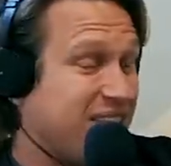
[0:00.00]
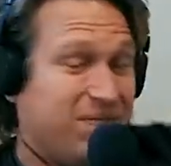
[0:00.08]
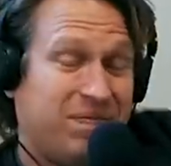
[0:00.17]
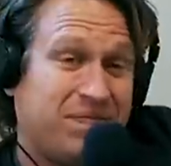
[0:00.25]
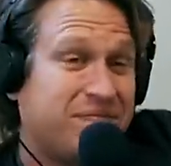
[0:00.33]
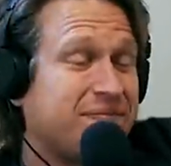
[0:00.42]

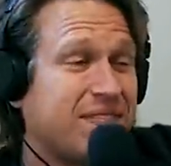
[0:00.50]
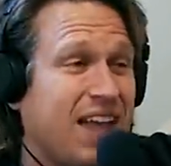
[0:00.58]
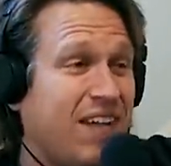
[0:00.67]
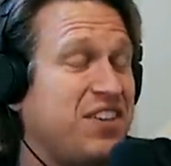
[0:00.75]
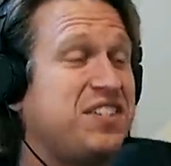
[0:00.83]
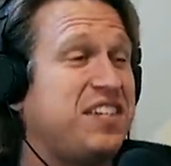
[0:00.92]
Yeah.
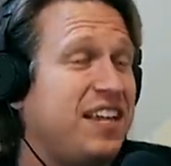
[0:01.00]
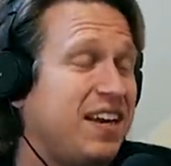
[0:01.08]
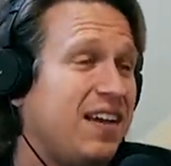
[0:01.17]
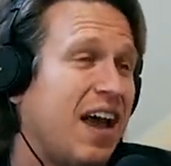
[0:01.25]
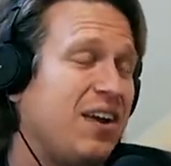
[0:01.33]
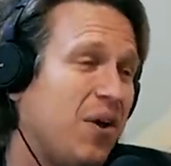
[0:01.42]
Have you
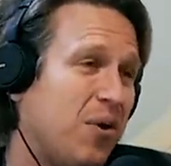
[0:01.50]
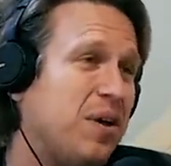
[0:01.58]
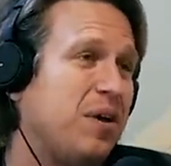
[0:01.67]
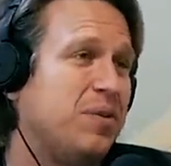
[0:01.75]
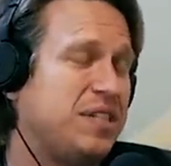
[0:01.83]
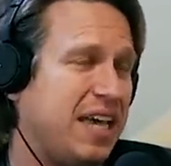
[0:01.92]
seen, I know
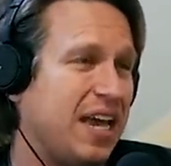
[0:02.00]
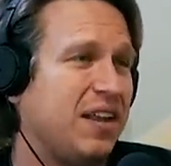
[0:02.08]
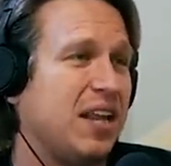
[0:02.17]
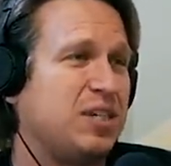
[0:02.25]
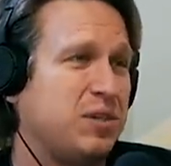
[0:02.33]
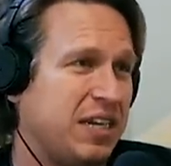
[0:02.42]
he was
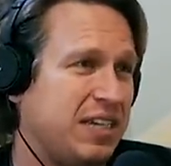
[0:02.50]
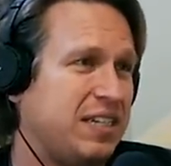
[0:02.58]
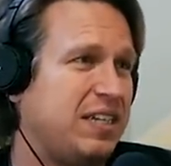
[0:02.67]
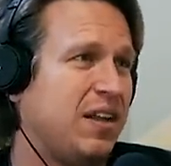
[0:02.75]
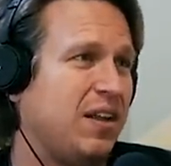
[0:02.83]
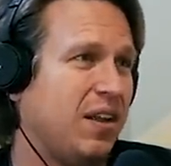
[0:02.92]
scandalized, it's
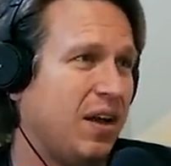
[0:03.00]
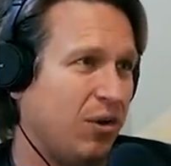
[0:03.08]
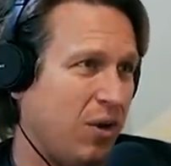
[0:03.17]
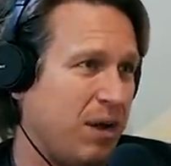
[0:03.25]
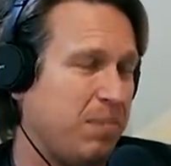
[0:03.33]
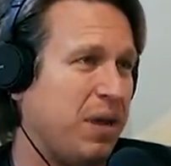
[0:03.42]
still a
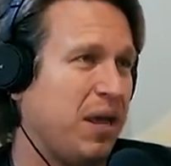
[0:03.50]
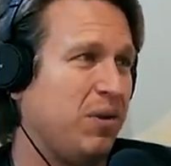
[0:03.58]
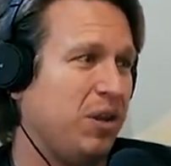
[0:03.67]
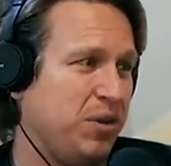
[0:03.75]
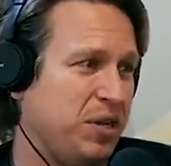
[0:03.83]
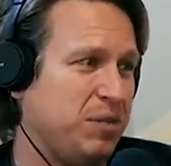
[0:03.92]
great bit,
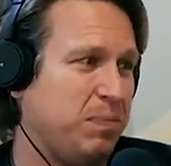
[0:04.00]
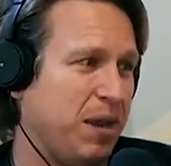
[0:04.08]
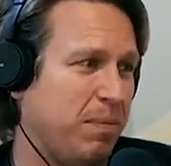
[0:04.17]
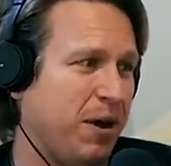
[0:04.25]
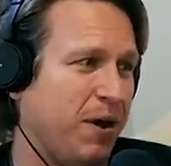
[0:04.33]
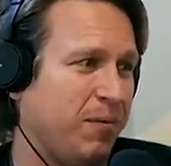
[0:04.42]
Louis' bit
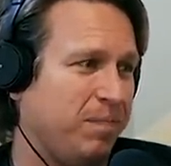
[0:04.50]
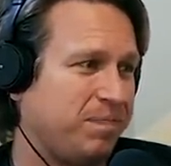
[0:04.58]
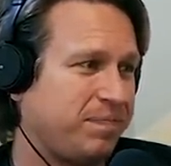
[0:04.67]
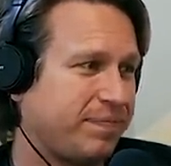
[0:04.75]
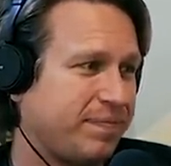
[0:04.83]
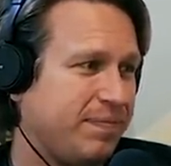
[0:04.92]
about
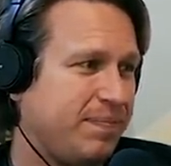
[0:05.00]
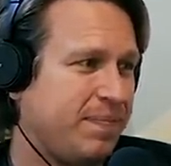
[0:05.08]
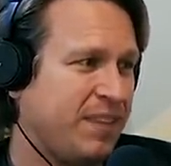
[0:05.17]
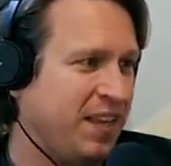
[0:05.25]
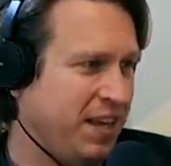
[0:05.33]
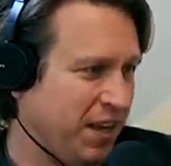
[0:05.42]

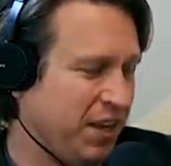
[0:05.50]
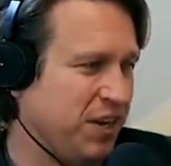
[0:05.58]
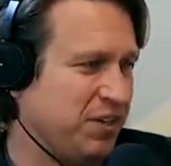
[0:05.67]
killing